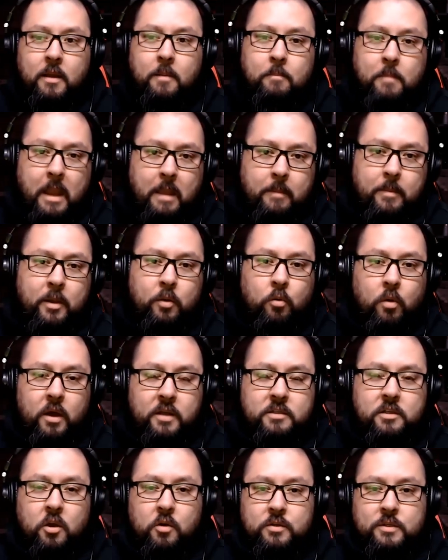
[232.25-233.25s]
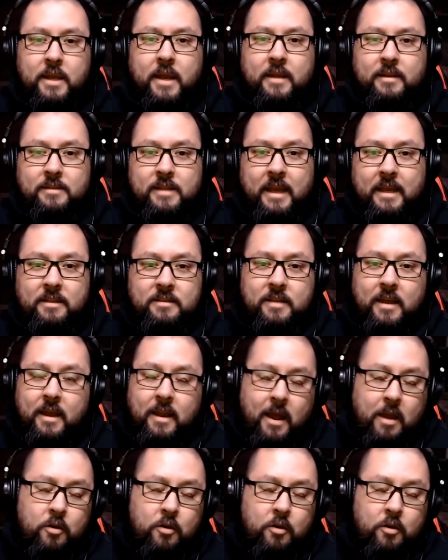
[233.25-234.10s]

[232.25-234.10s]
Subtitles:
maybe Russ goes ahead and takes that.